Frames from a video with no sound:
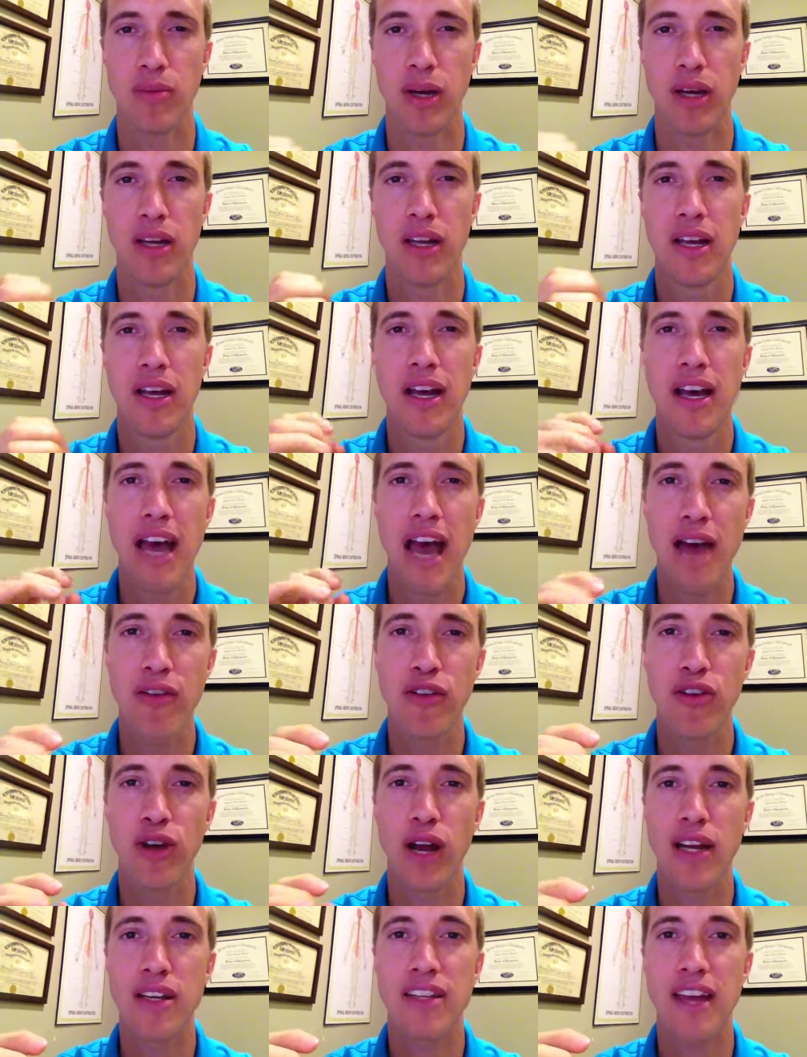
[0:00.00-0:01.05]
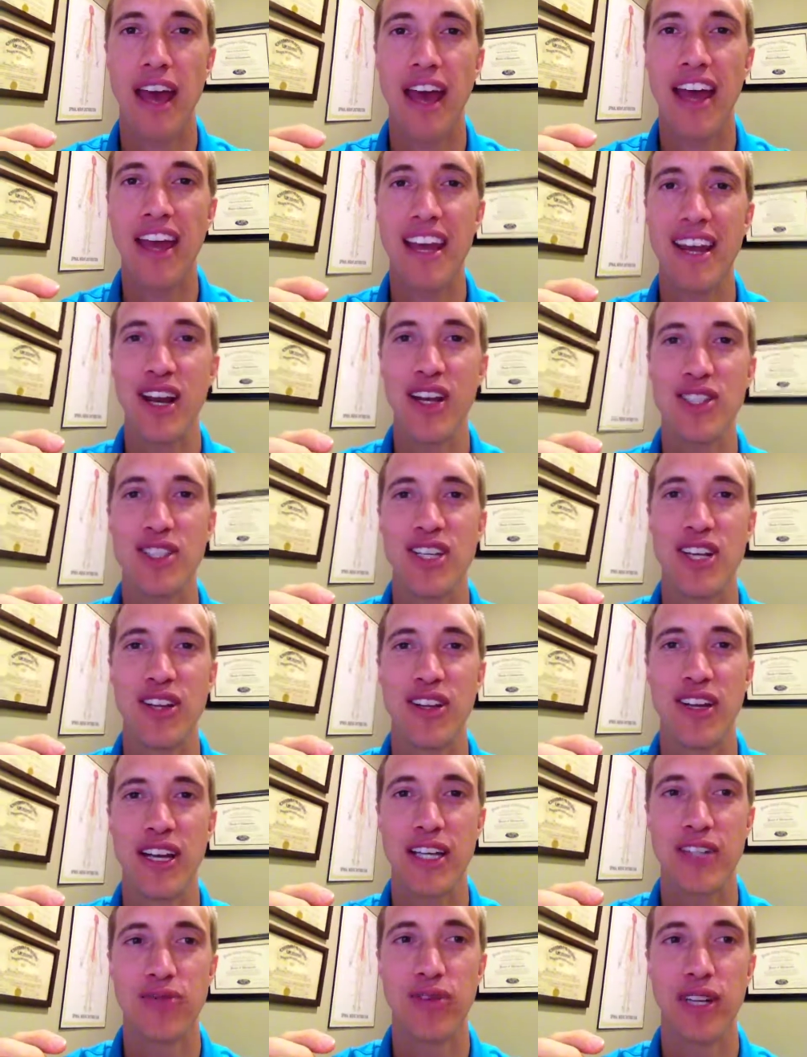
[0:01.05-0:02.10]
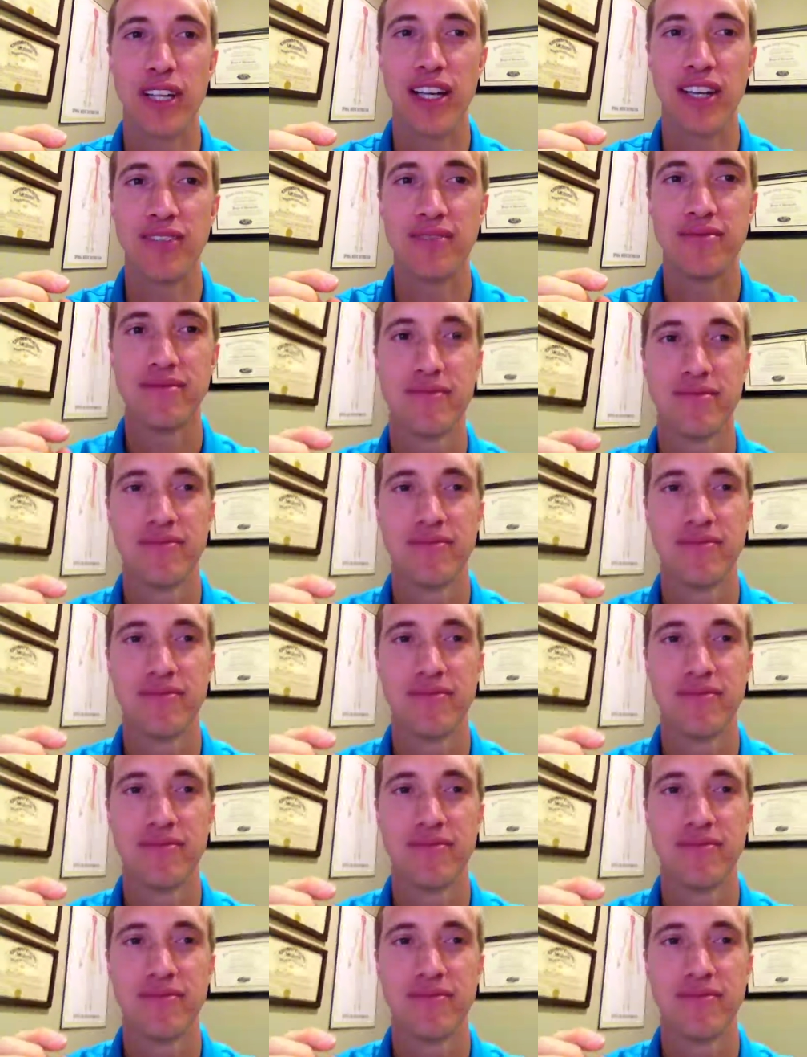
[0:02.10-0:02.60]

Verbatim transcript: But have a great day, and I'll see you in the next video.